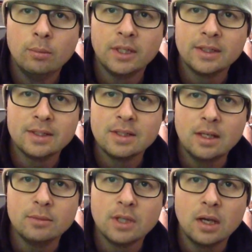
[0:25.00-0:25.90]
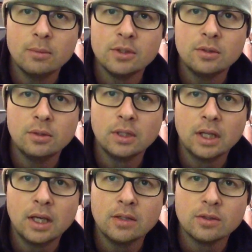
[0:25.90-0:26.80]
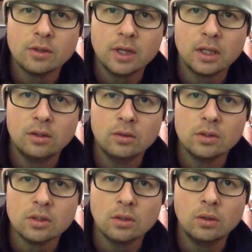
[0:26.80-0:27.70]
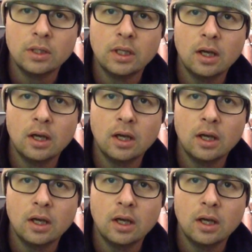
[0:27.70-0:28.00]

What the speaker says: but at the same time as doing that, so that I can do it slowly,